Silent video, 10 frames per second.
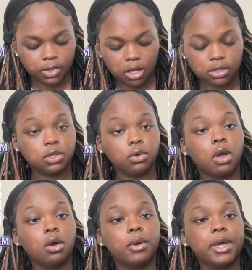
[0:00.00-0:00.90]
also
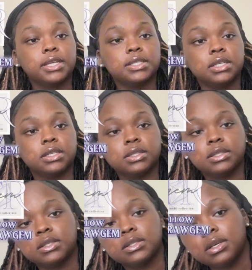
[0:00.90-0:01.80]
go
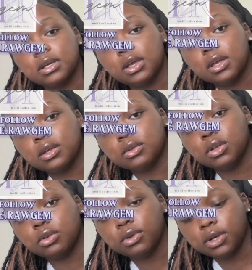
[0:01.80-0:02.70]
AdSense. You know,
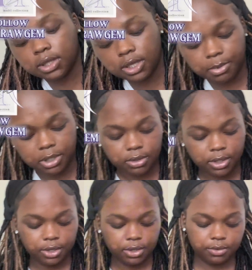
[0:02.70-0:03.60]
you can clip it on
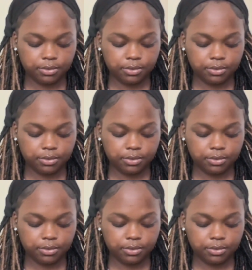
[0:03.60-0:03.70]
there